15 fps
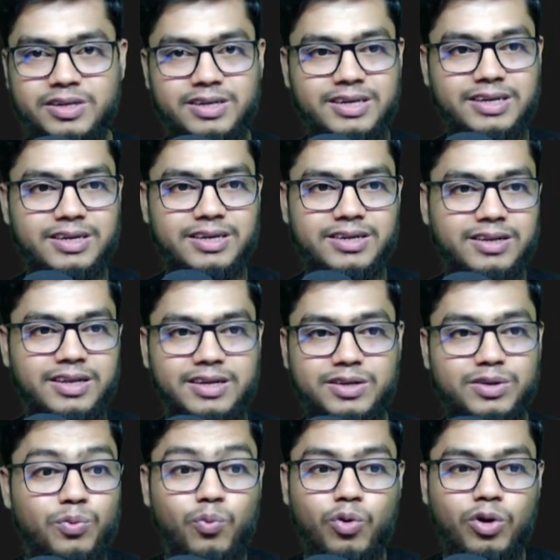in like
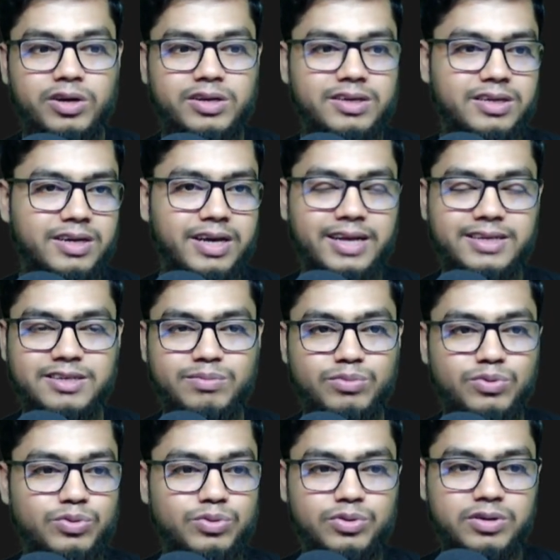a working agent
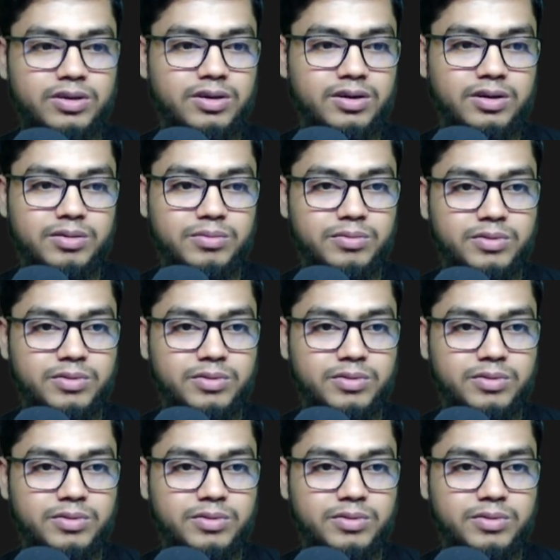mode